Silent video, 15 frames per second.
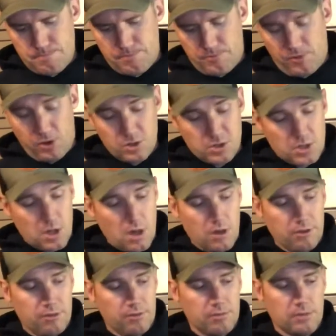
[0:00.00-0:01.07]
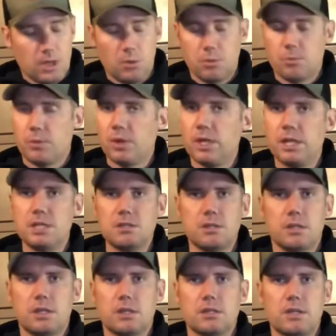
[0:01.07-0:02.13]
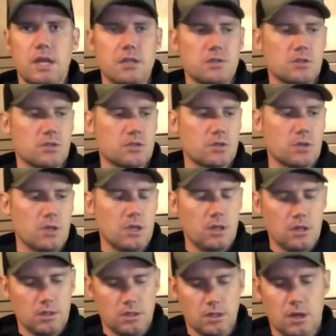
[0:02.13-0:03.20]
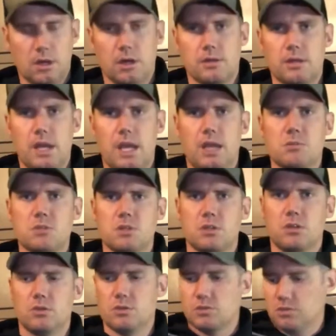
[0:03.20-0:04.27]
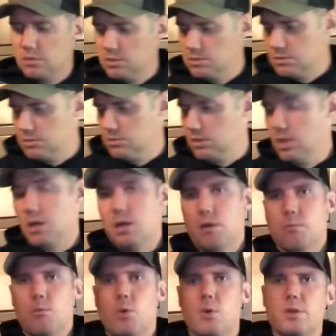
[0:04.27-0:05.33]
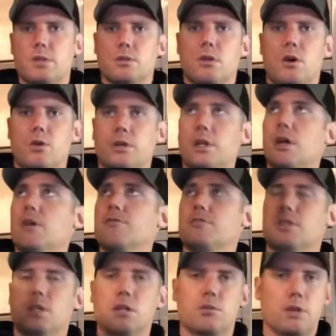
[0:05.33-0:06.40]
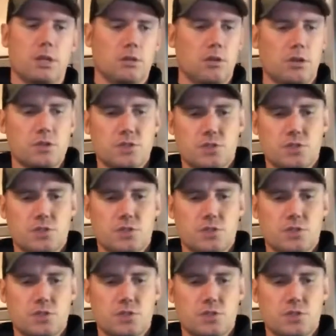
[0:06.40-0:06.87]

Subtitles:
First off, they were pretty easy to get attached to the tree. The am steel is more than long enough to get around large